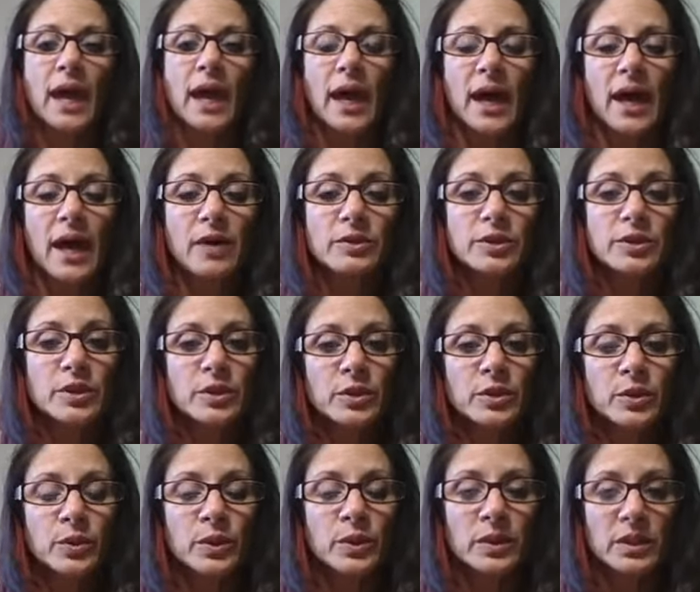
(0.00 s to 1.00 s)
how
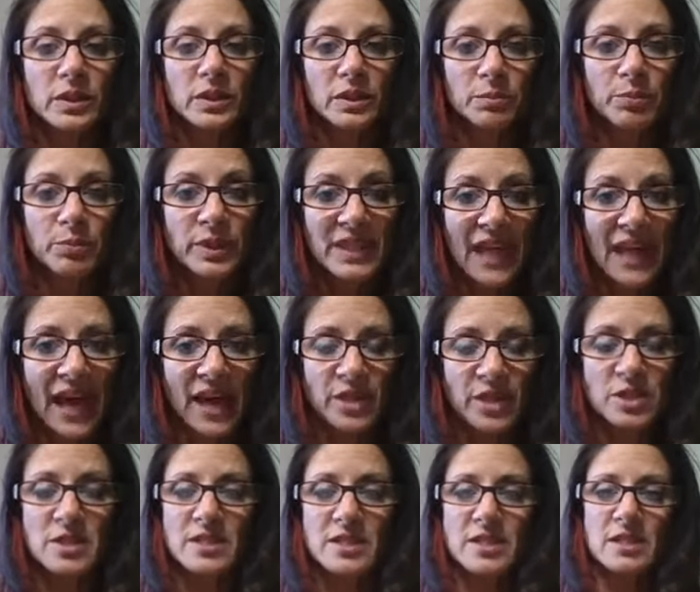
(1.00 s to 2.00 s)
to put the
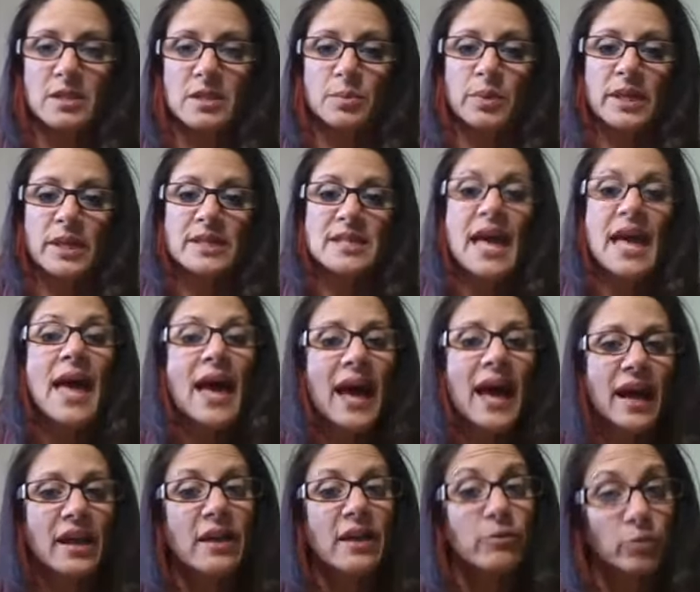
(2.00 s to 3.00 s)
actions into place,
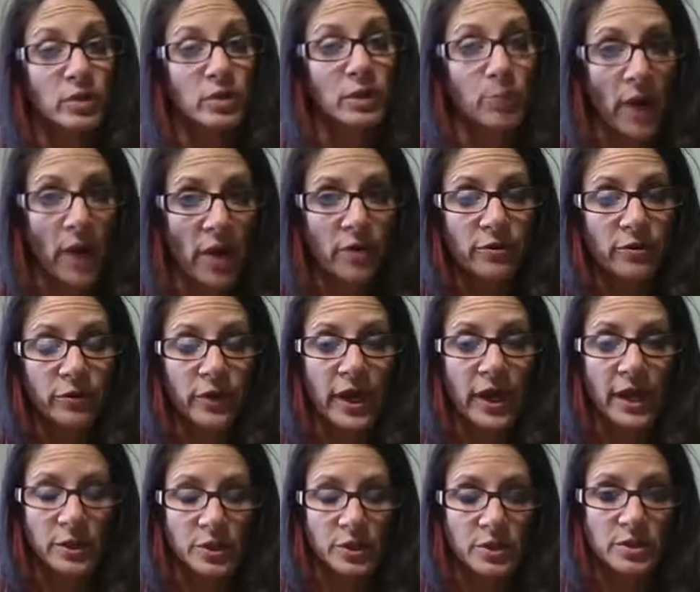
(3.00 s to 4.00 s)
how to have really powerful
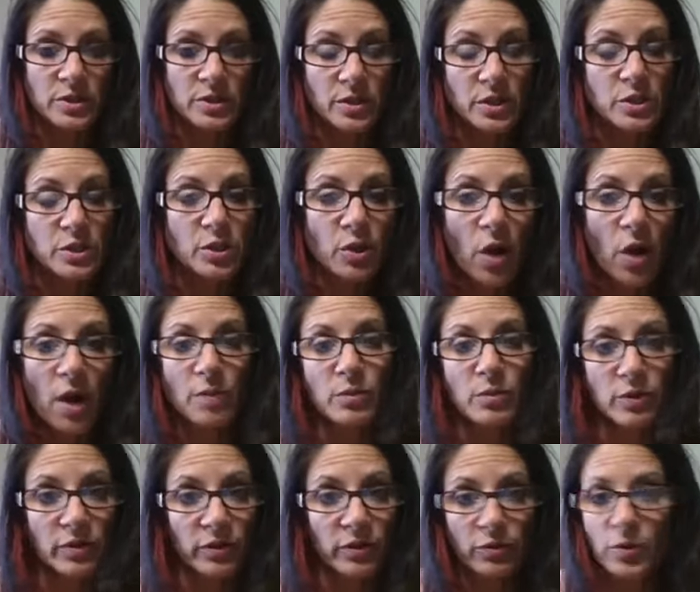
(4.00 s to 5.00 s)
actions so that you are
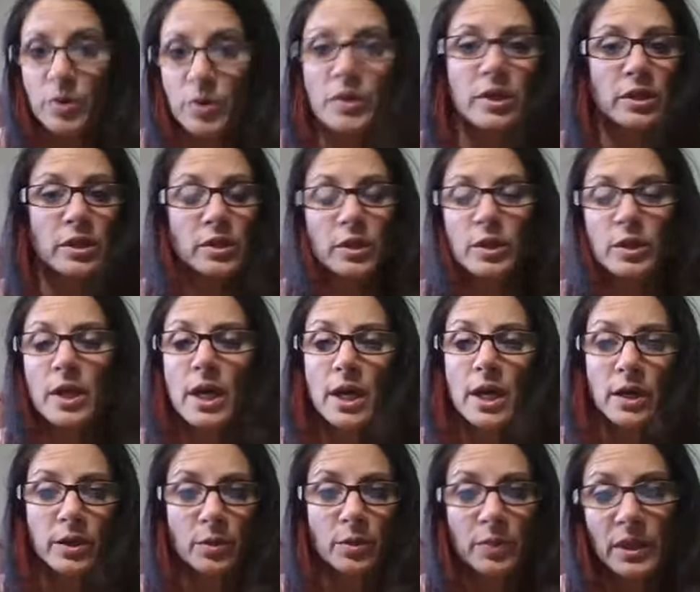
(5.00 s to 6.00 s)
moving forward and you're
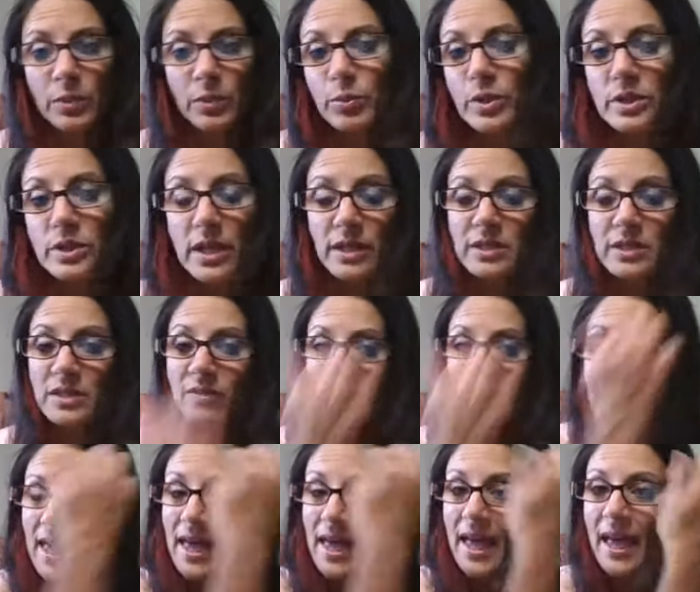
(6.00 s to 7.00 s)
being productive,
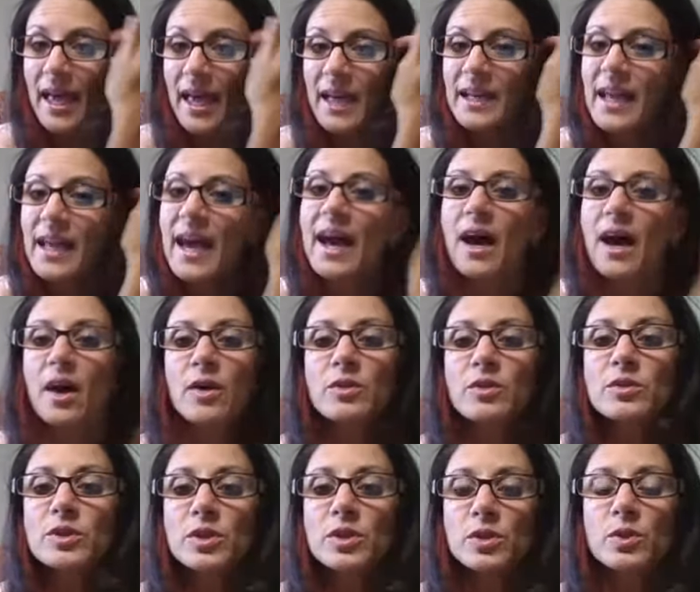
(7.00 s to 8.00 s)
and
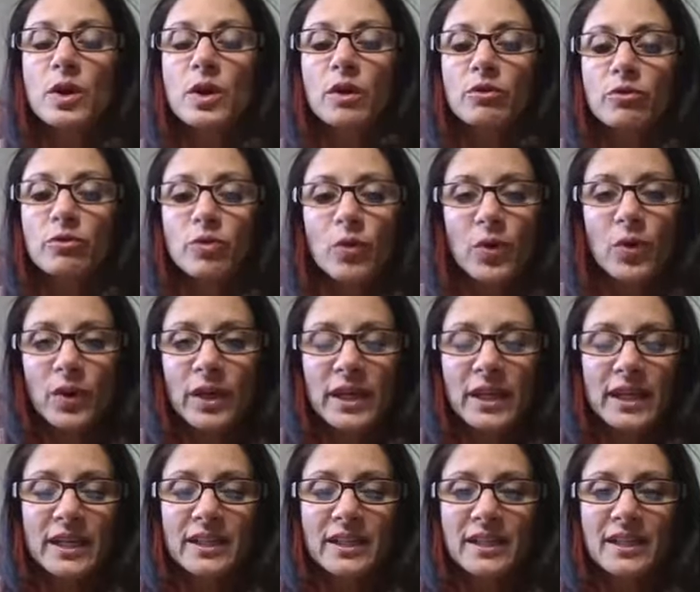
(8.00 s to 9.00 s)
how to
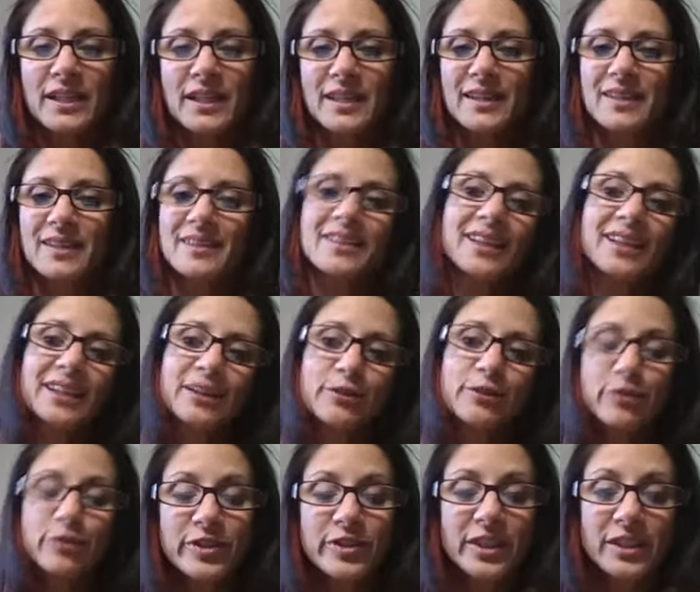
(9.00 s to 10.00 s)
avoid letting
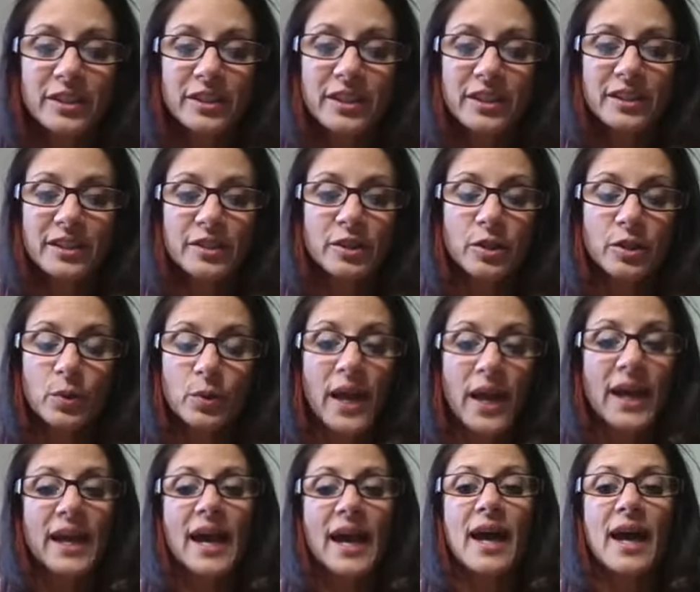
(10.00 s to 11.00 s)
fear get in your
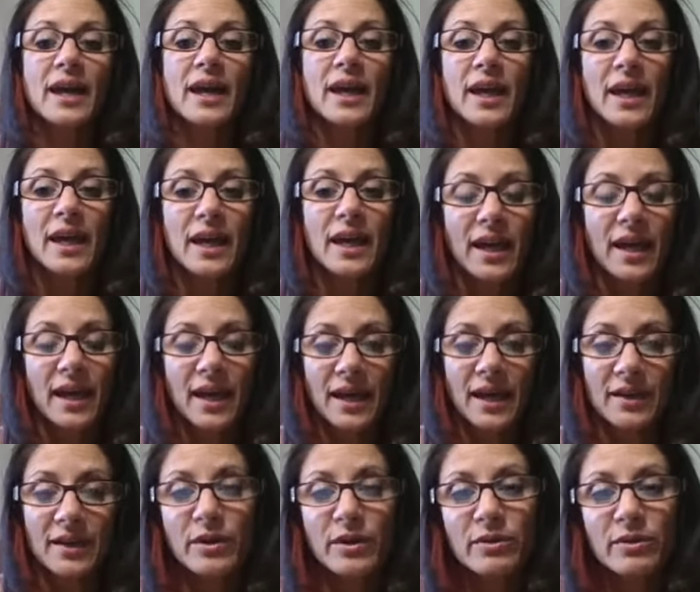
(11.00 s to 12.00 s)
way, how
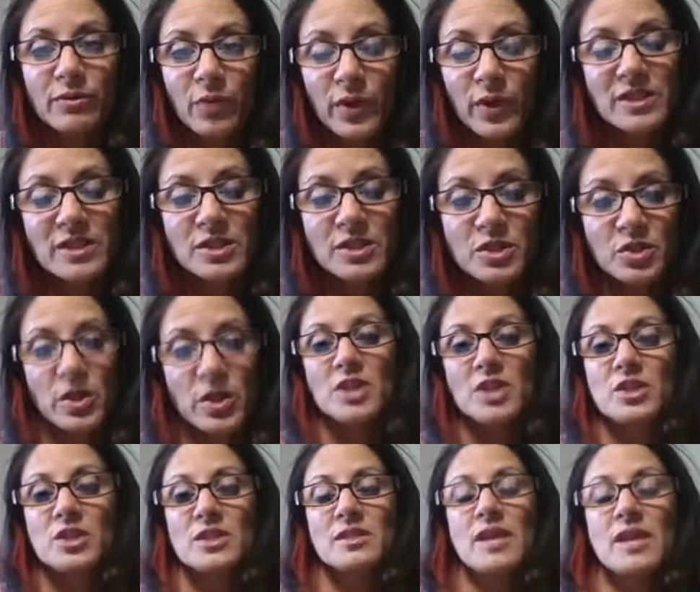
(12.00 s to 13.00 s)
how to avoid
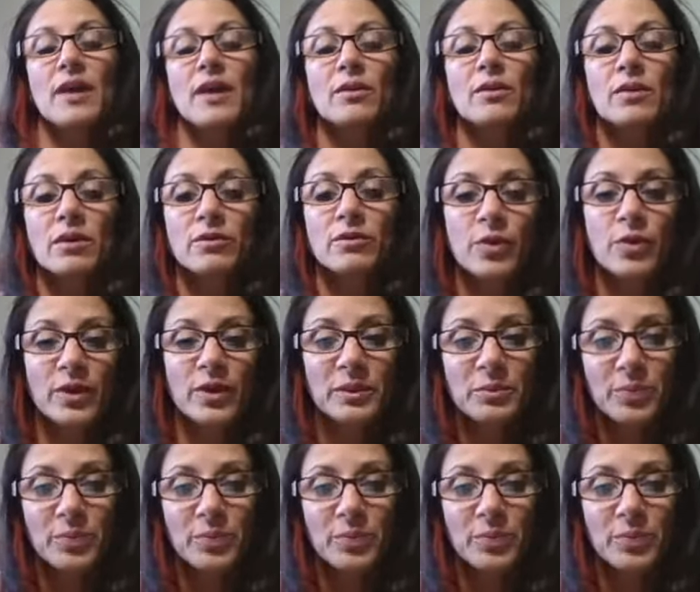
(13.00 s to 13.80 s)
distractions, how to avoid